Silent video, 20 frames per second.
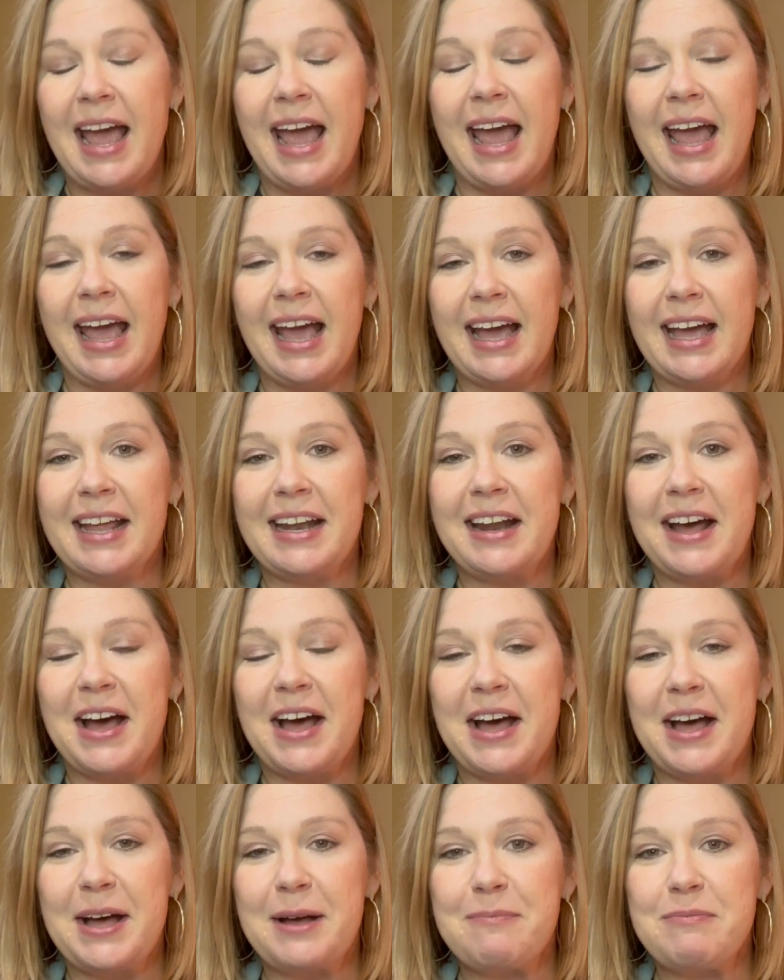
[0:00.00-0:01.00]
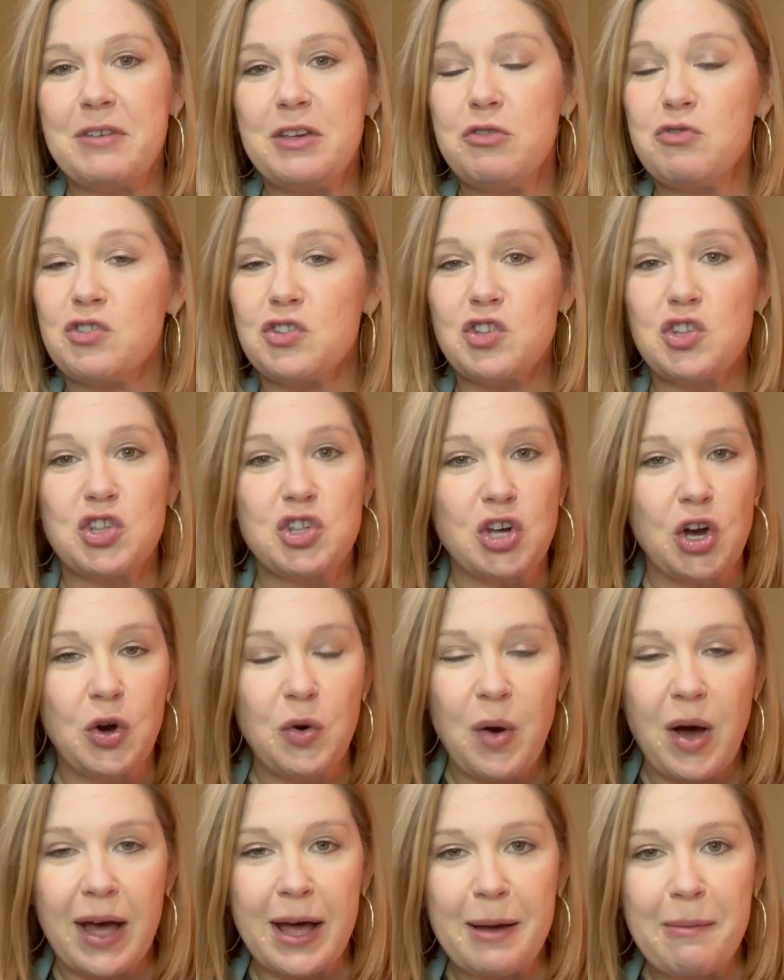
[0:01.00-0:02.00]
And you just
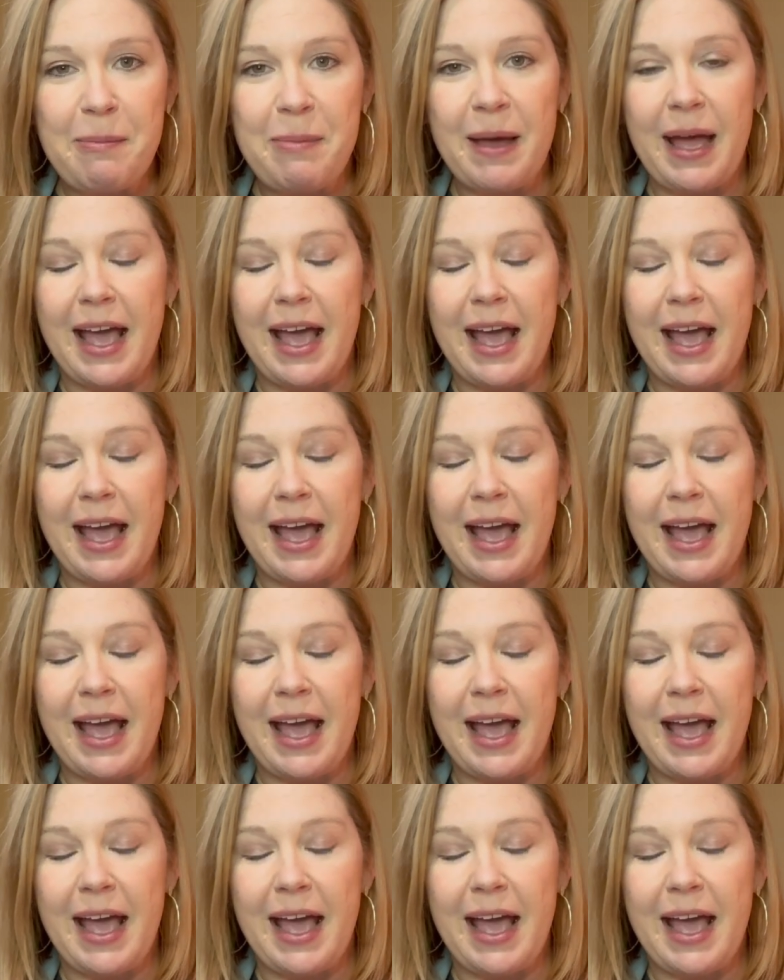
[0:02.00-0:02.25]
show up